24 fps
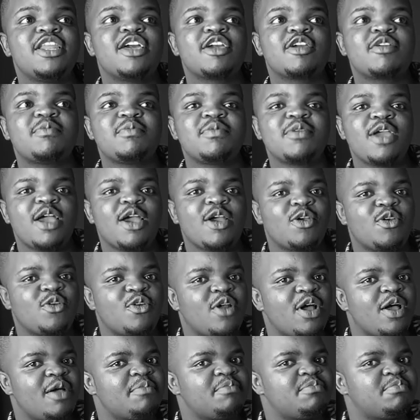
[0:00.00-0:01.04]
like we are
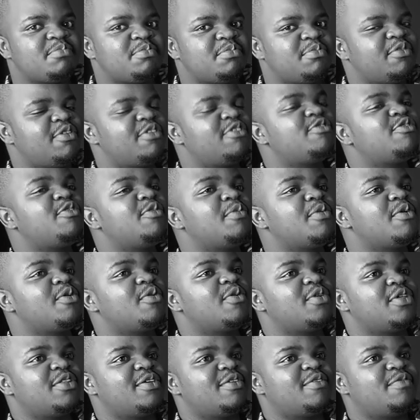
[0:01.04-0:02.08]
grabbed not from a
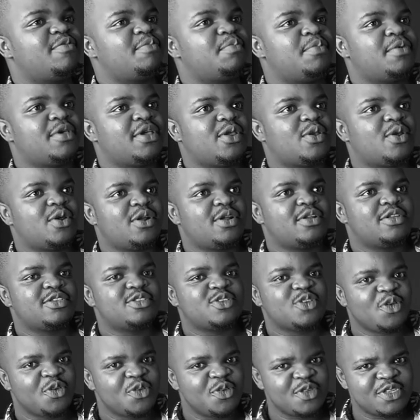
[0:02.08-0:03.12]
well-off background.
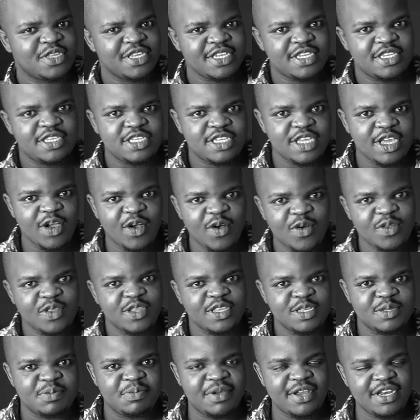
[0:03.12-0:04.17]
So you said seeing all
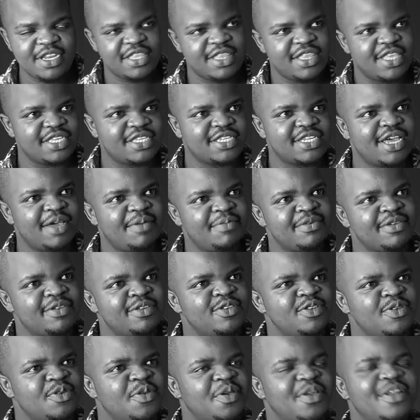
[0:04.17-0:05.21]
this money that's coming
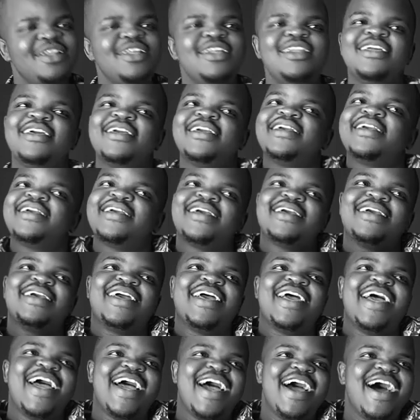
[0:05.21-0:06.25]
to you, and you're like,
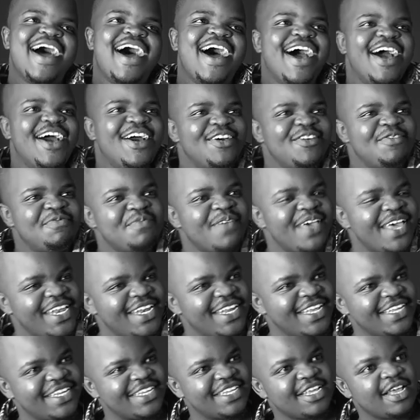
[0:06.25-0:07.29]

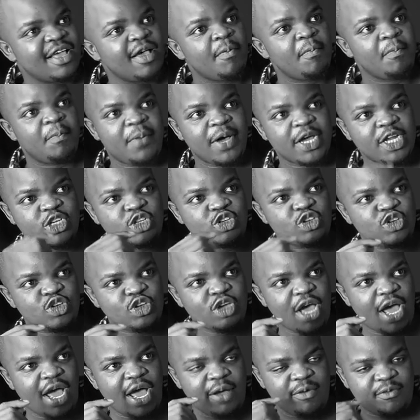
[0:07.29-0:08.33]
um, but
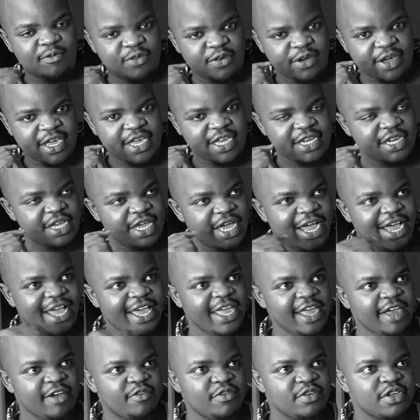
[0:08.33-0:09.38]
you, I'm forgetting I
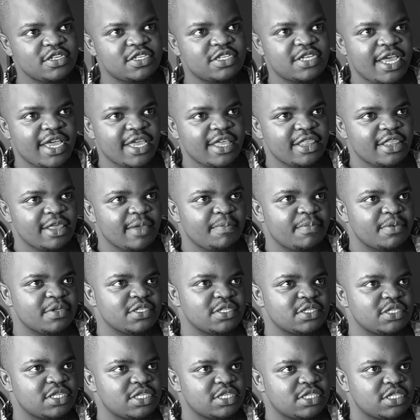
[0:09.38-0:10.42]
have a side. The
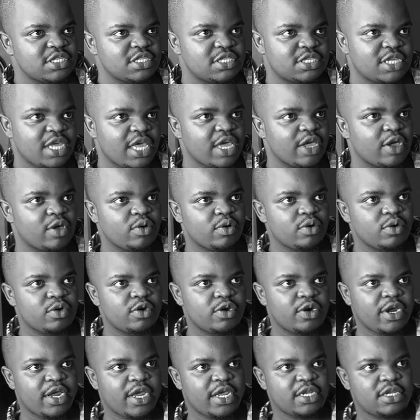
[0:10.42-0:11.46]
business is a cycle,
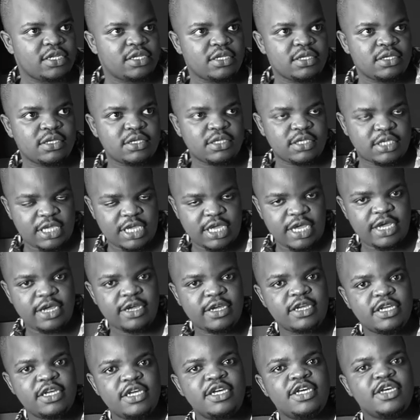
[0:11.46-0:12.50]
right? Yeah. Yeah.
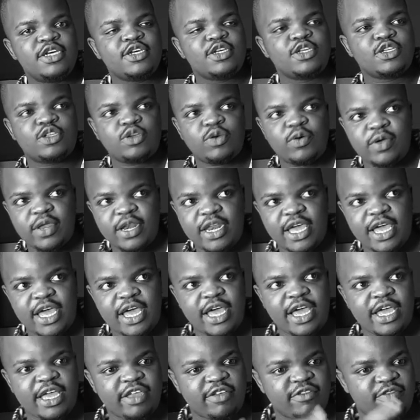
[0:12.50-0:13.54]
So when
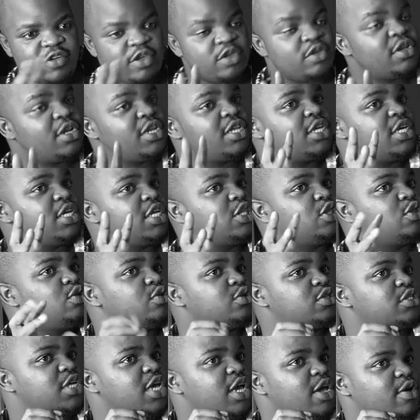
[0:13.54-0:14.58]
I eventually hit
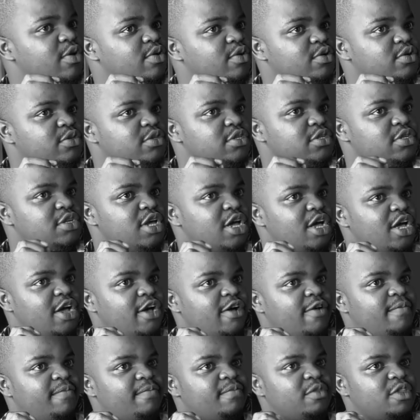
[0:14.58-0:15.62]
those cycles,
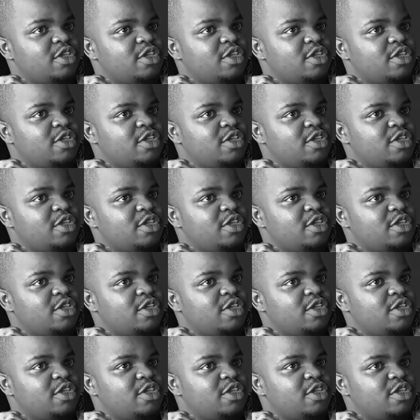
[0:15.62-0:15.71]
um,